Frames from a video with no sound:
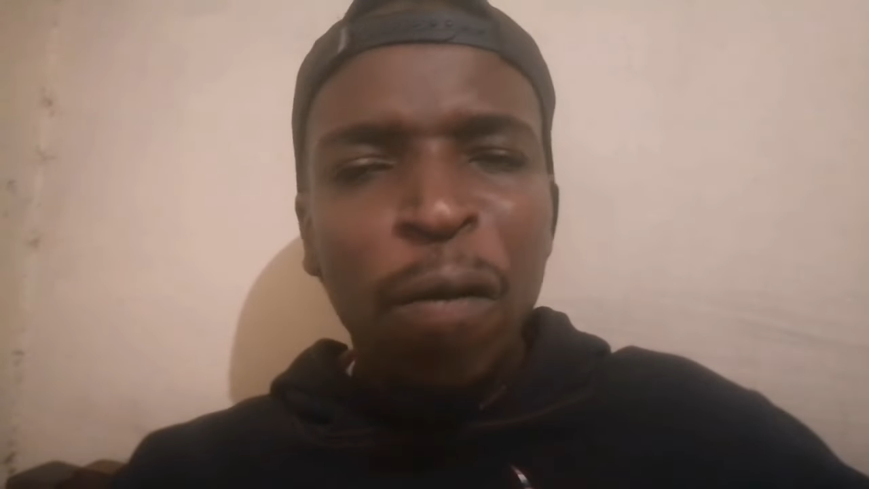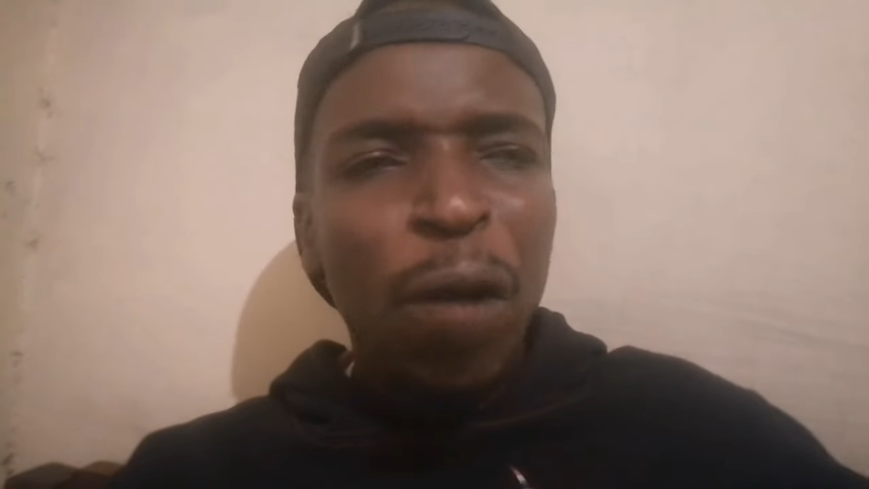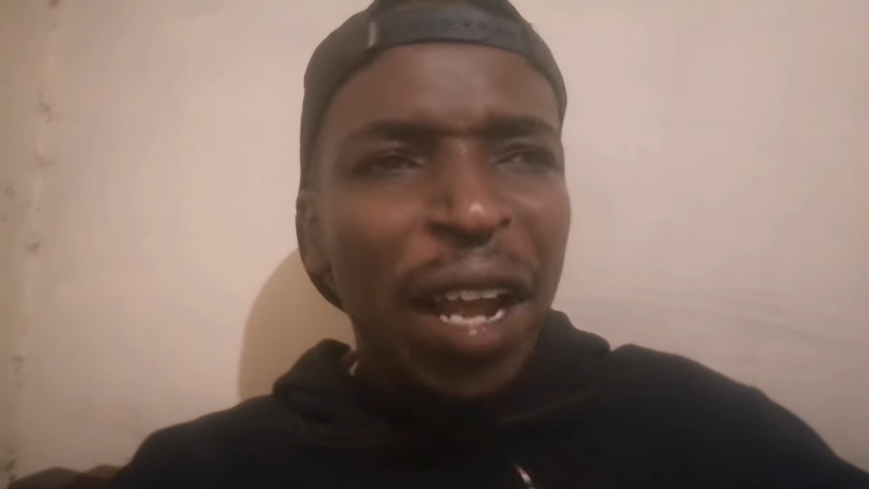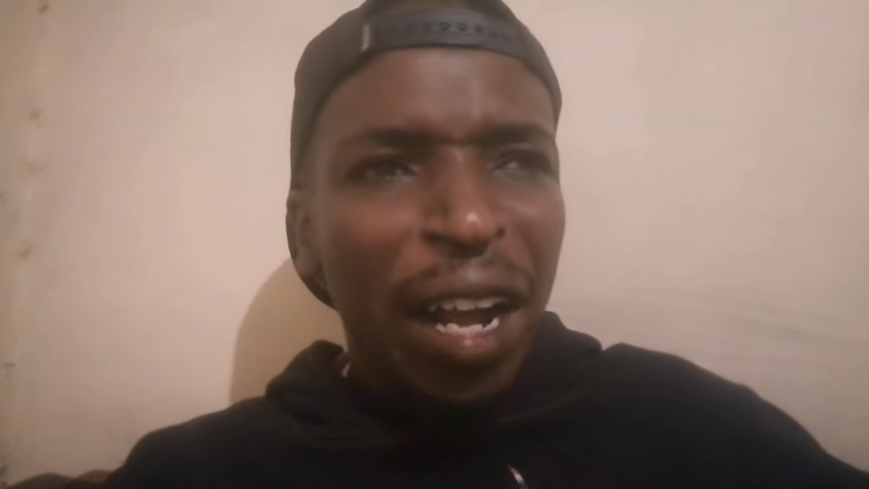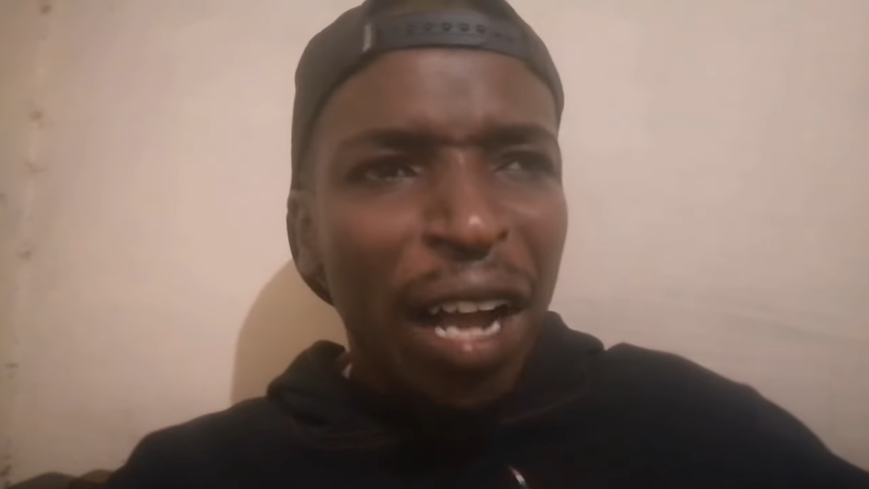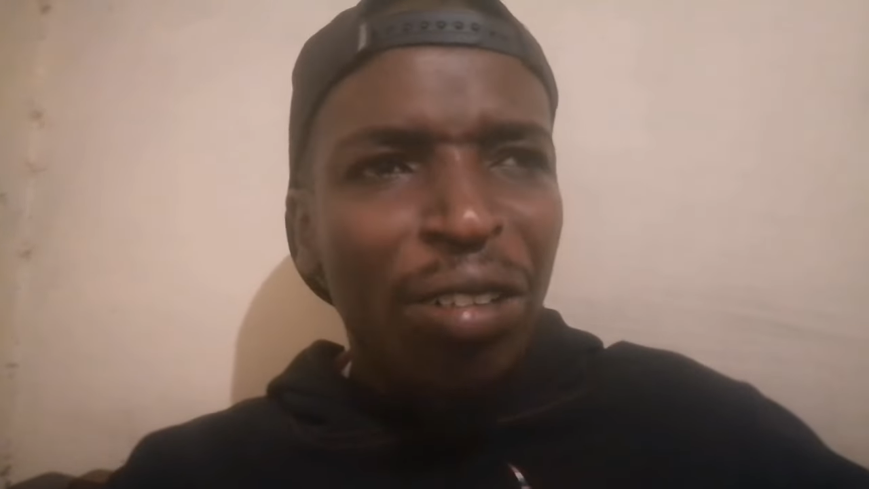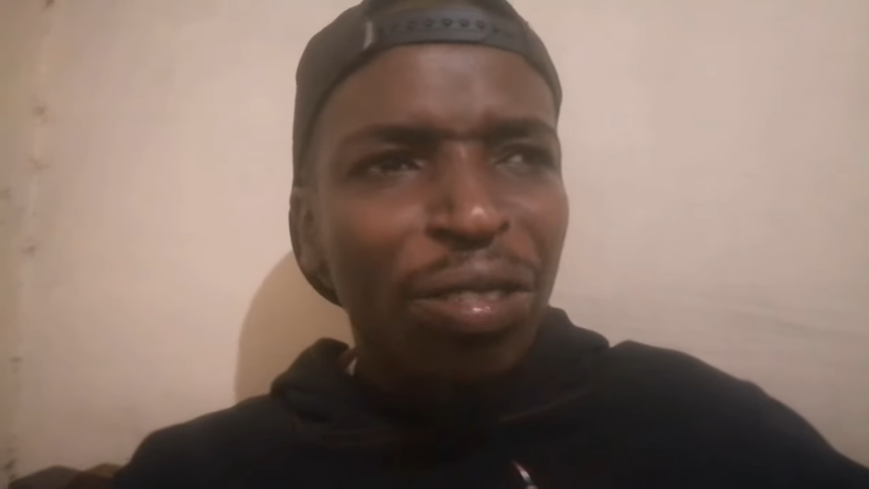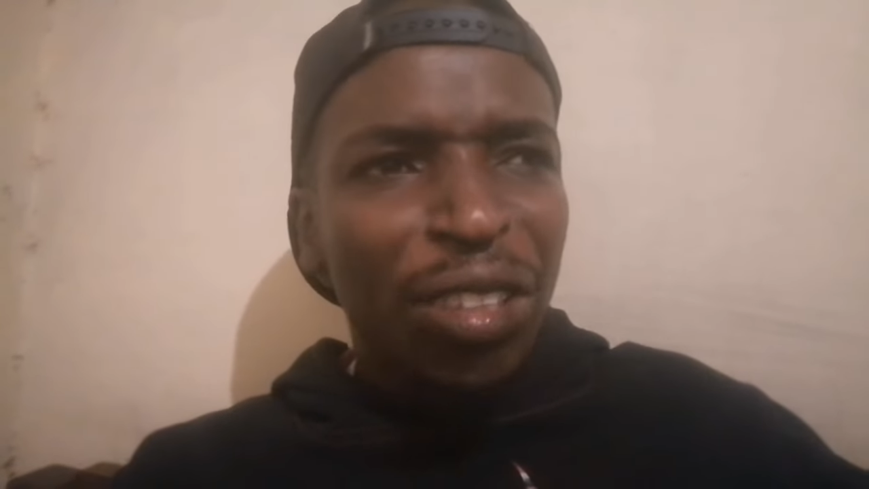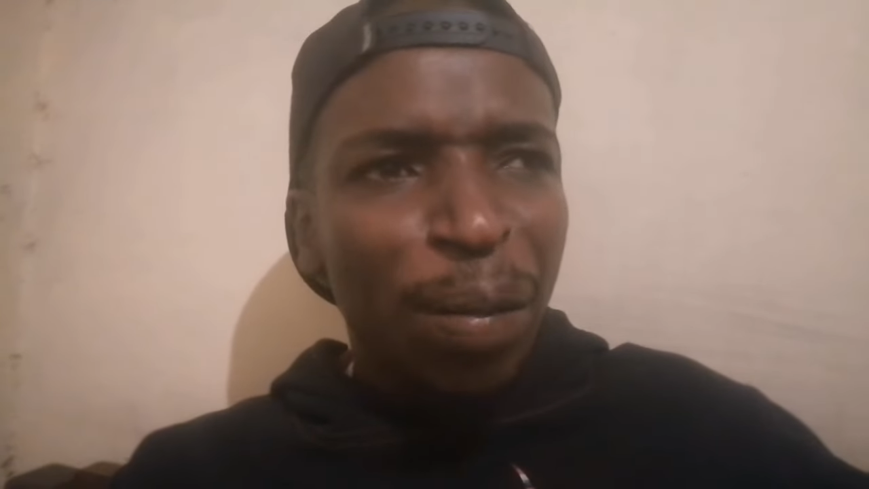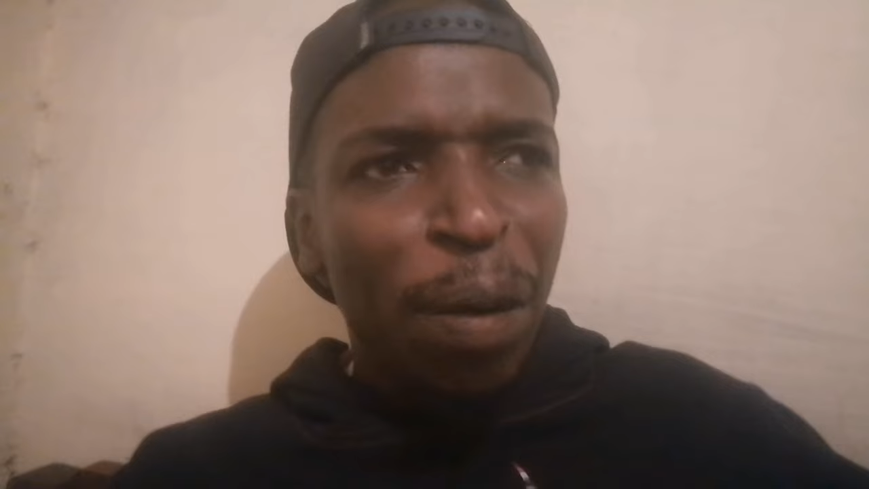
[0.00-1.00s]
When a
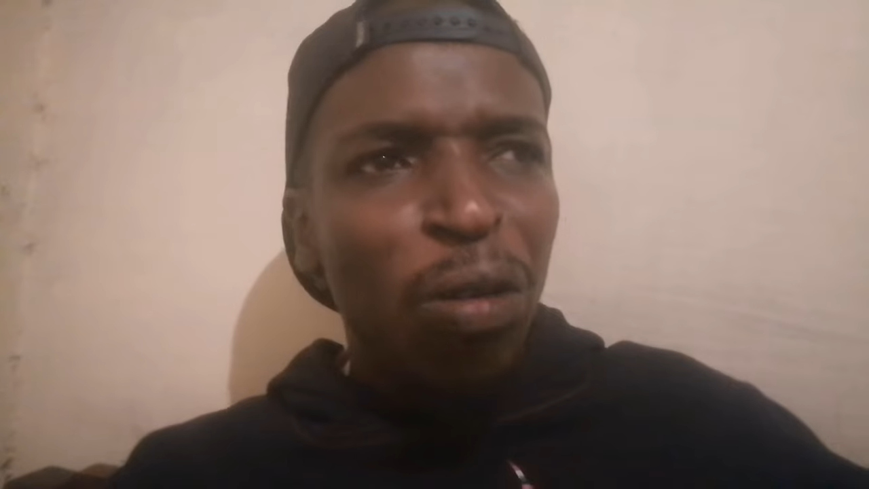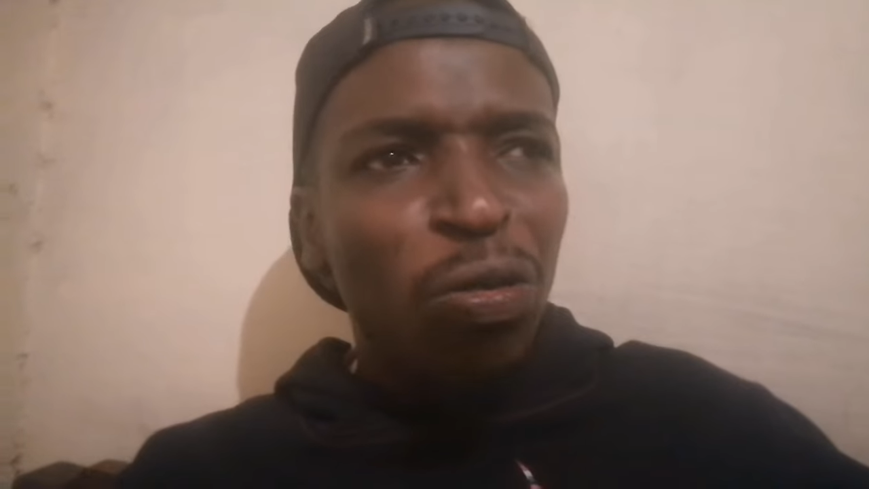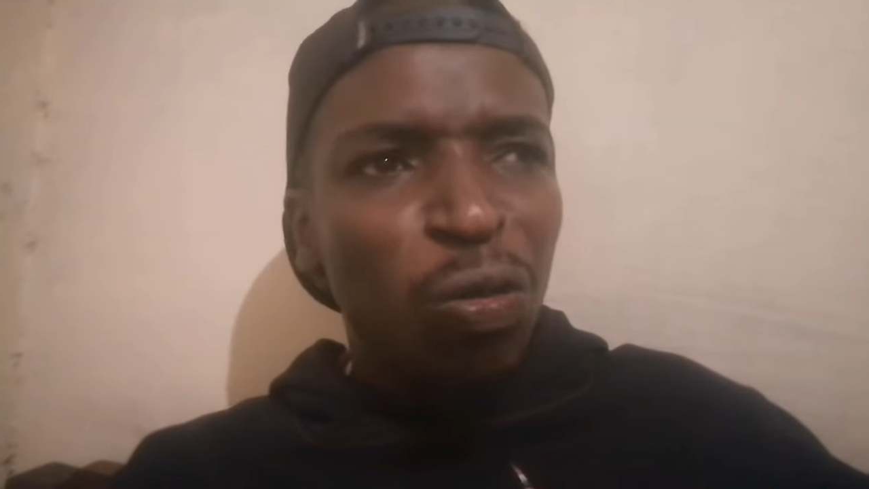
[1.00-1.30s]
country is about